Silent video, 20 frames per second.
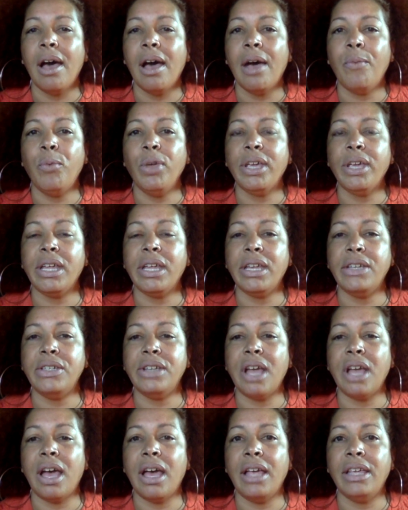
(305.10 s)
We can
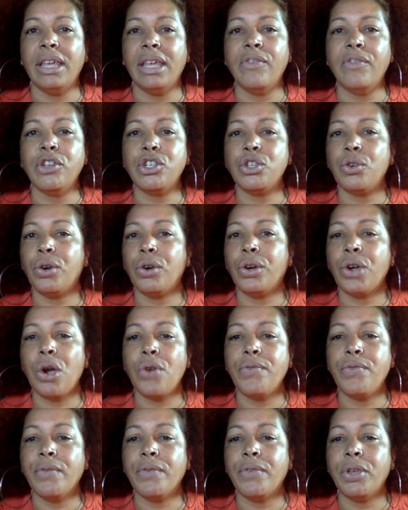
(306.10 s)
give a short
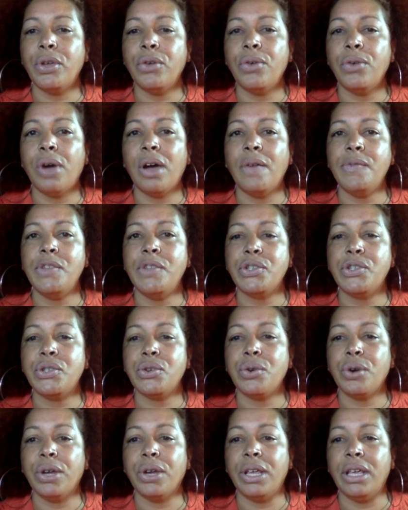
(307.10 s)
overview of the
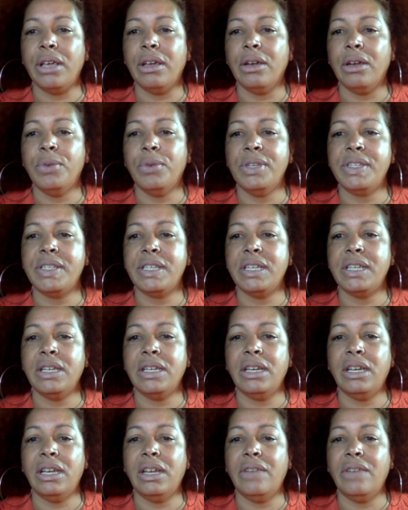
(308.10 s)
story. Here we see
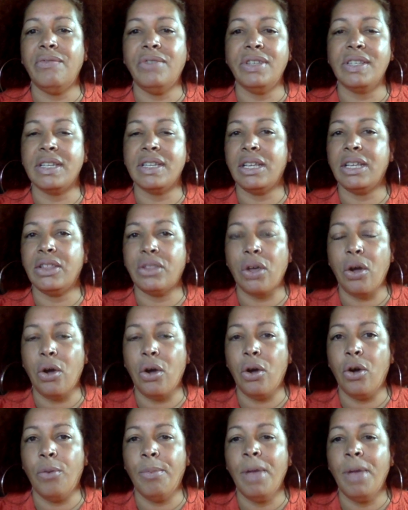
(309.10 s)
Nini visiting the
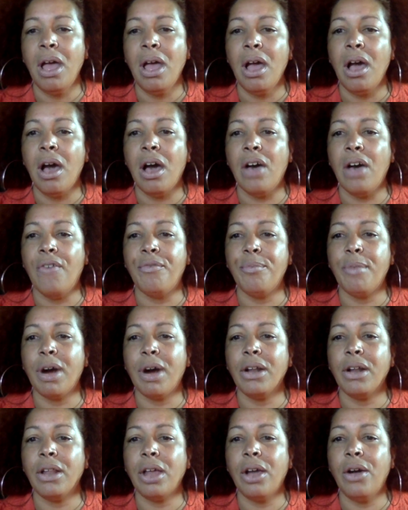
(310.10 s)
home of
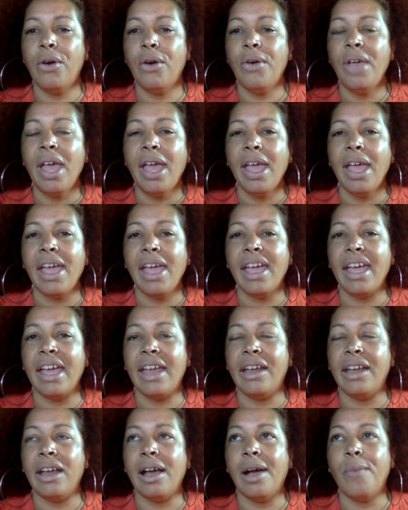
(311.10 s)
Marlo,
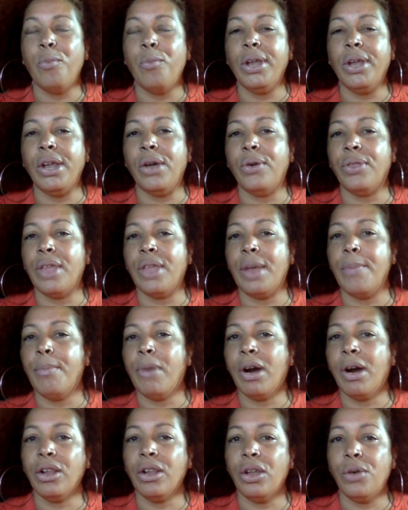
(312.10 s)
and we know that
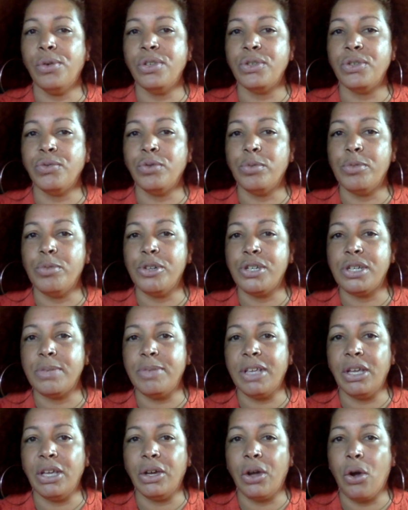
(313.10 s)
Marlo is rumored to
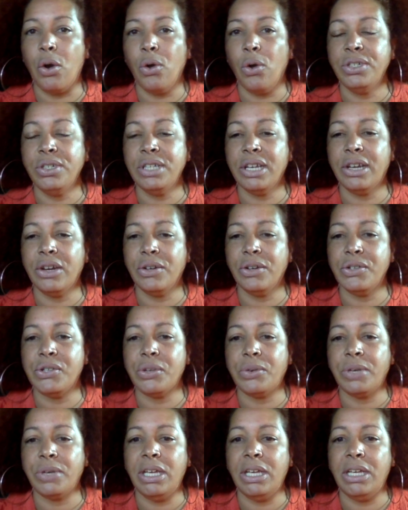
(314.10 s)
be a gold digger, so
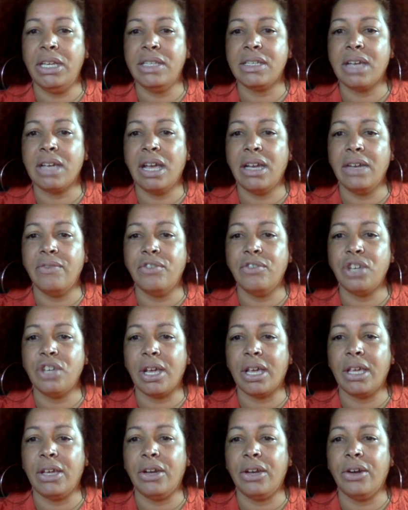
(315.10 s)
Nini's kind of
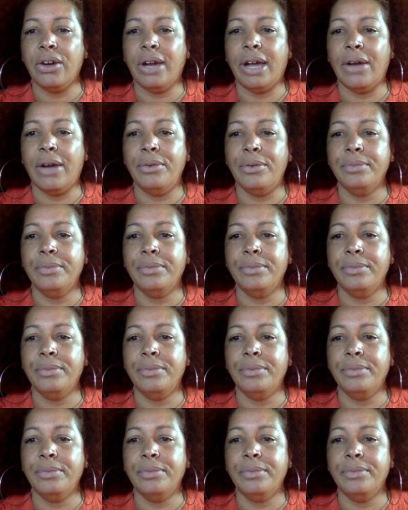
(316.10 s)
checking her out.